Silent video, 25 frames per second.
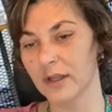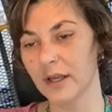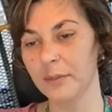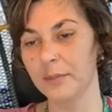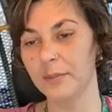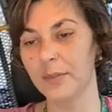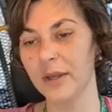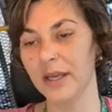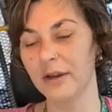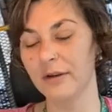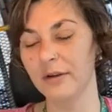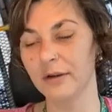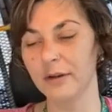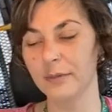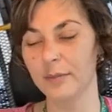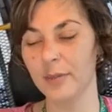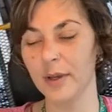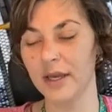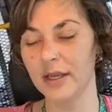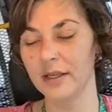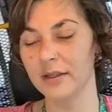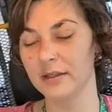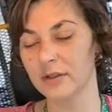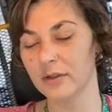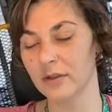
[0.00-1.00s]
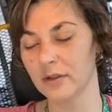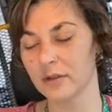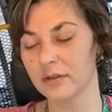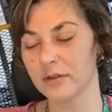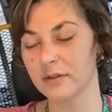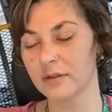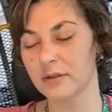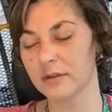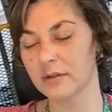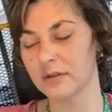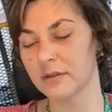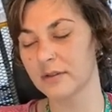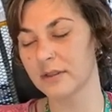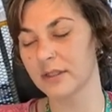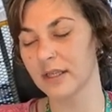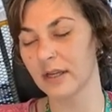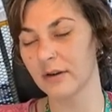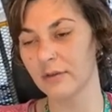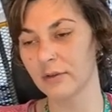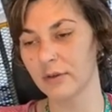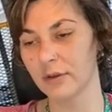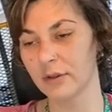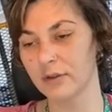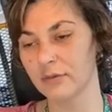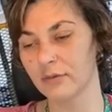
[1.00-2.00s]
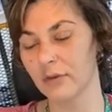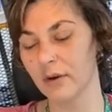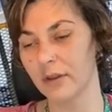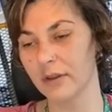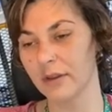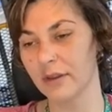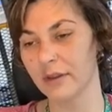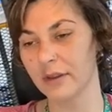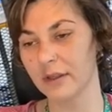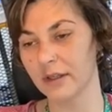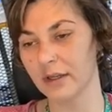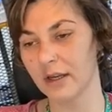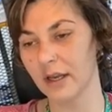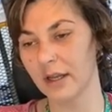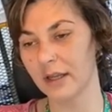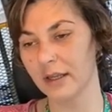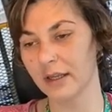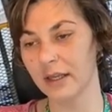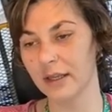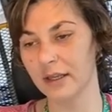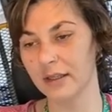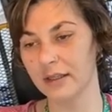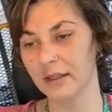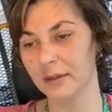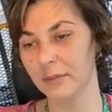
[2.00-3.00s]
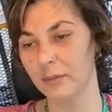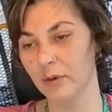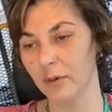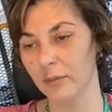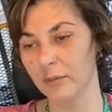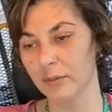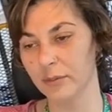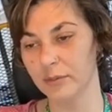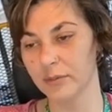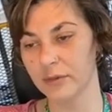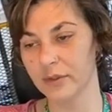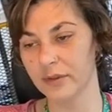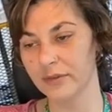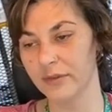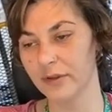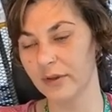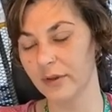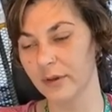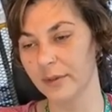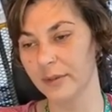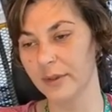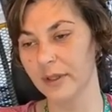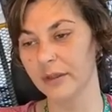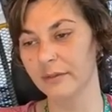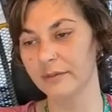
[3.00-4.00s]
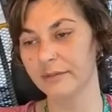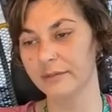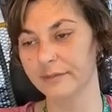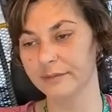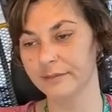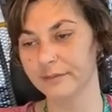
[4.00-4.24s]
like period pains on steroids rather than like kidney problems, if you know what I mean.